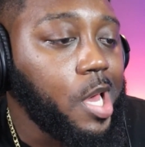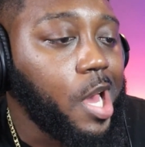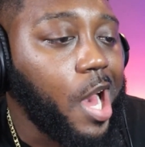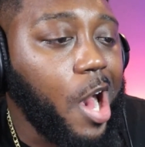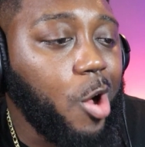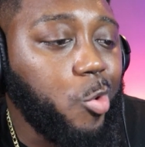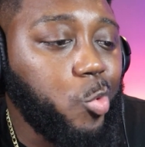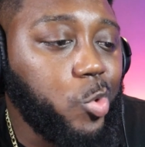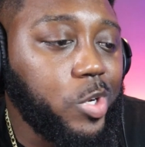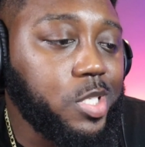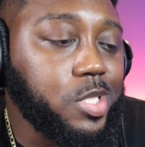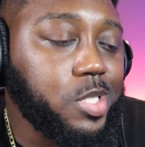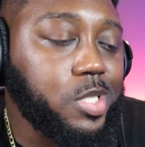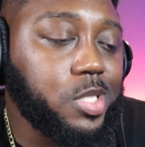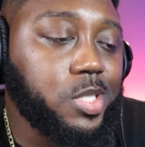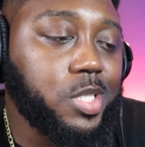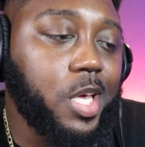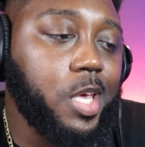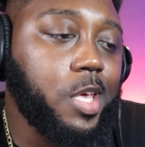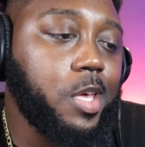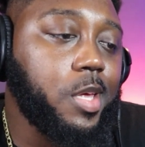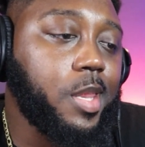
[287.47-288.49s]
I wouldn't
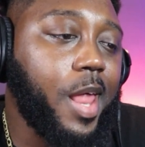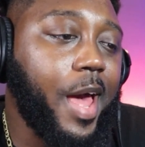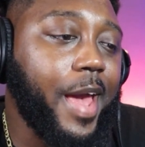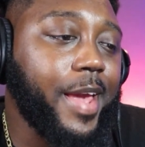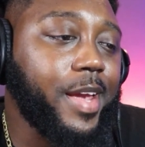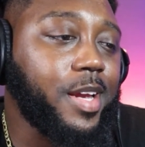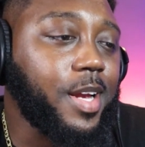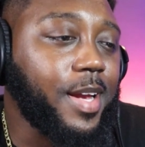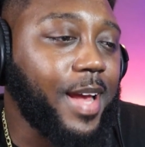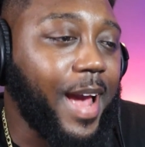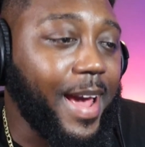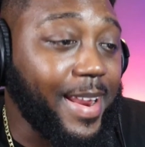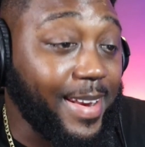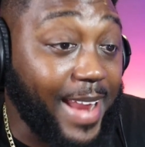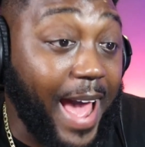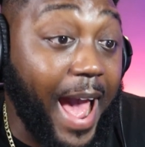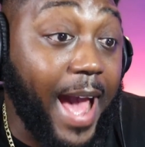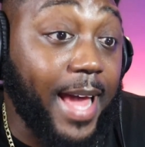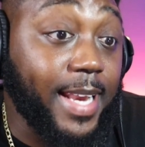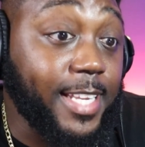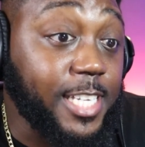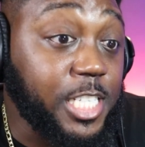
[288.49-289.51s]
say like
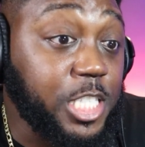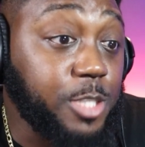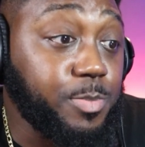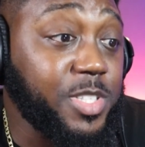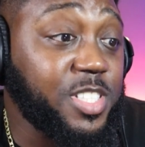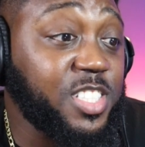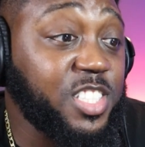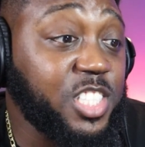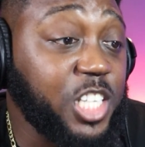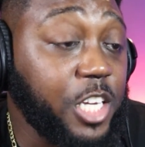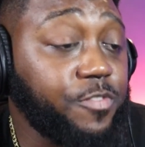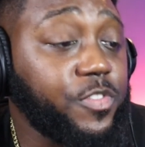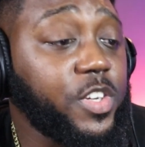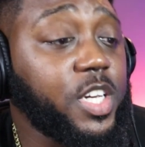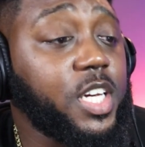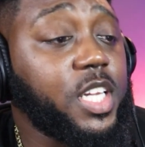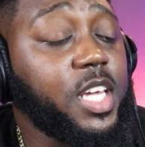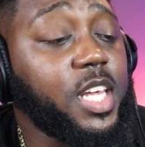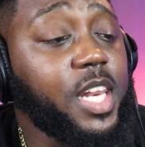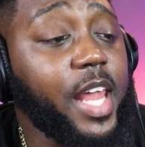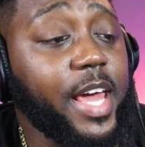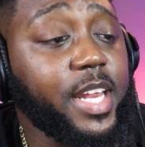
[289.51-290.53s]
not this
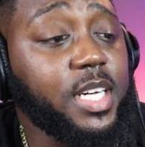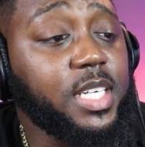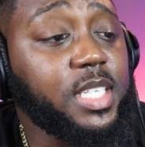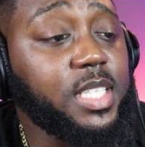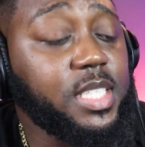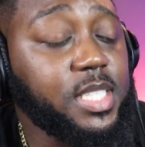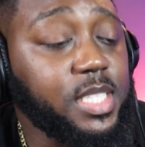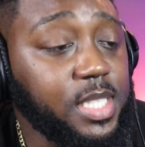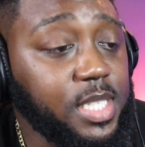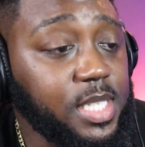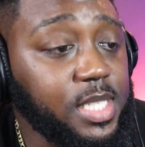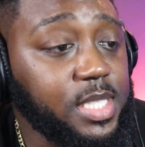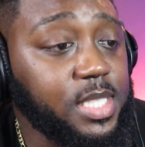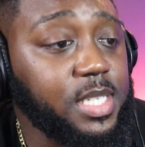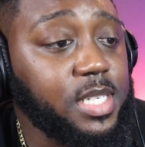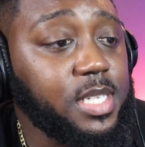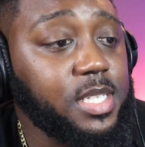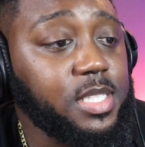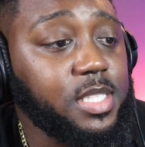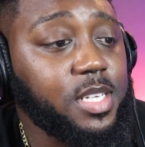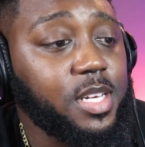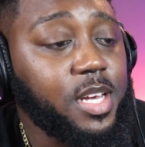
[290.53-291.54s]
specifically, like the
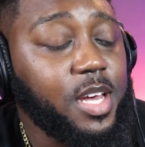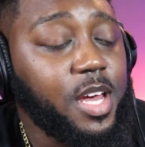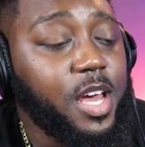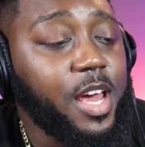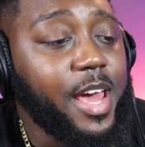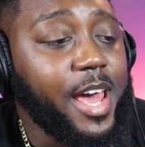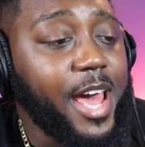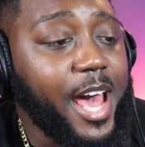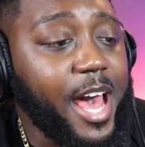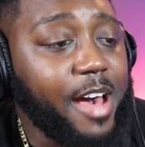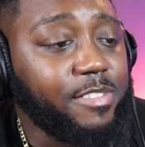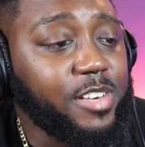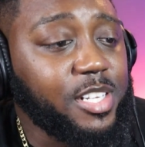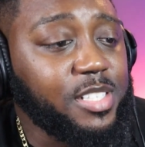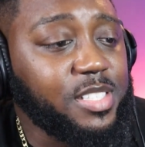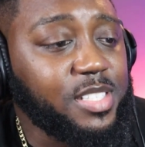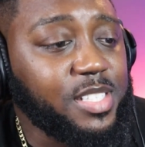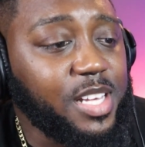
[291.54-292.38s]
cousins having the